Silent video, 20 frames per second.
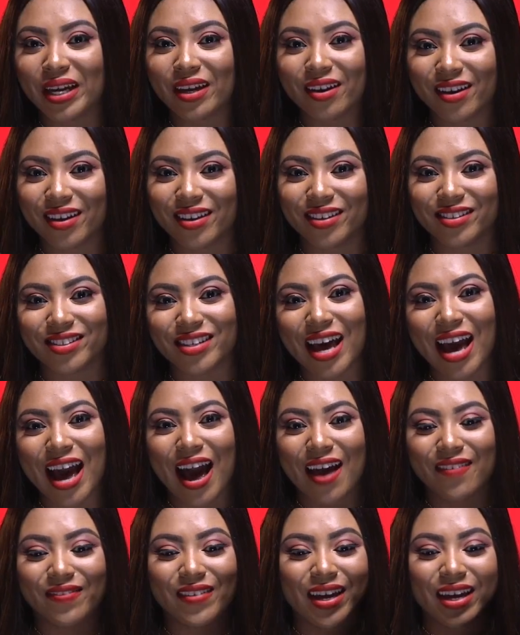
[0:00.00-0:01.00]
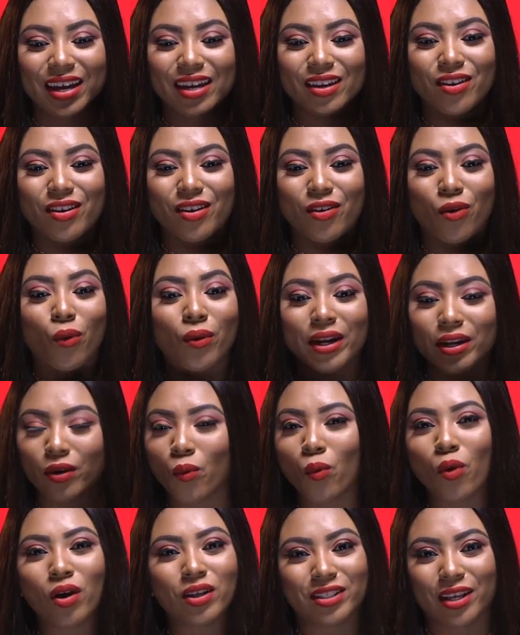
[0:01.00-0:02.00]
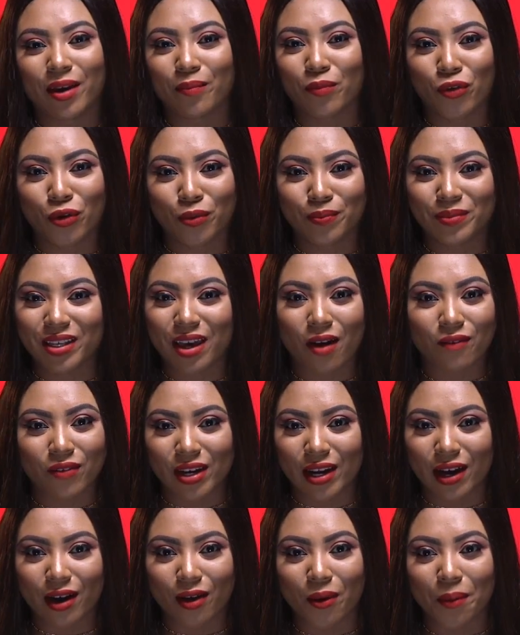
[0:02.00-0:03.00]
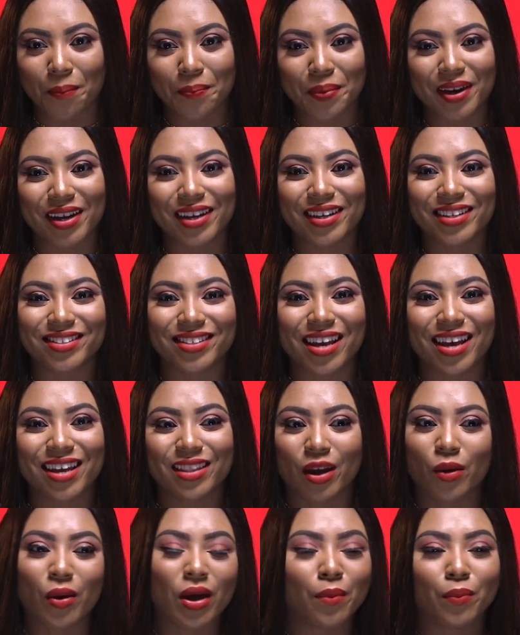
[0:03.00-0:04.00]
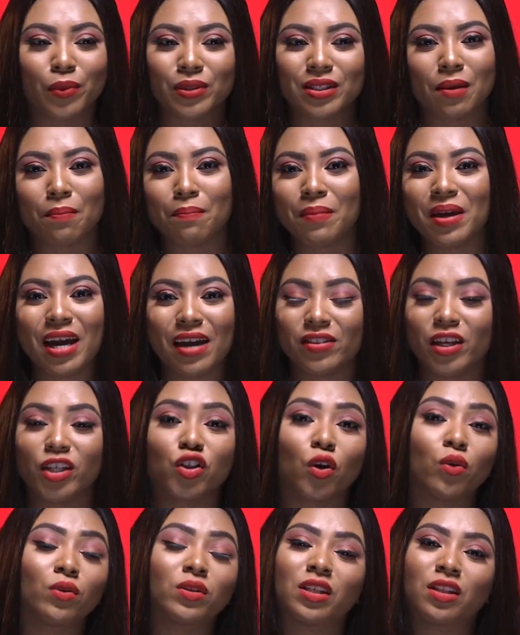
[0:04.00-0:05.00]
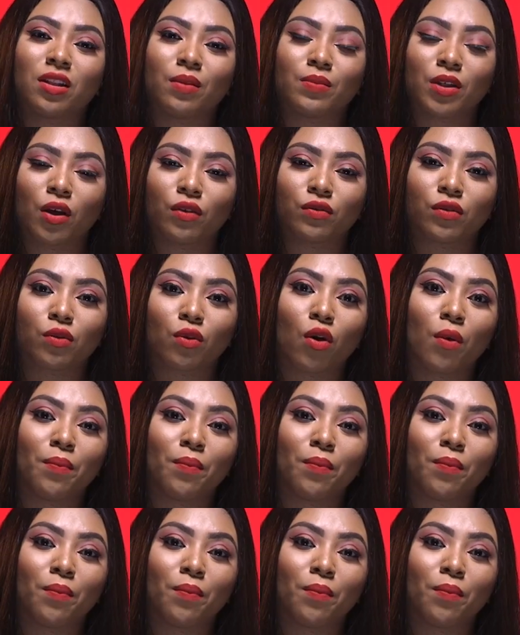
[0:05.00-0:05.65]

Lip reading: bakers and they're all in a WhatsApp group together now because they were able to meet and they don't see themselves as a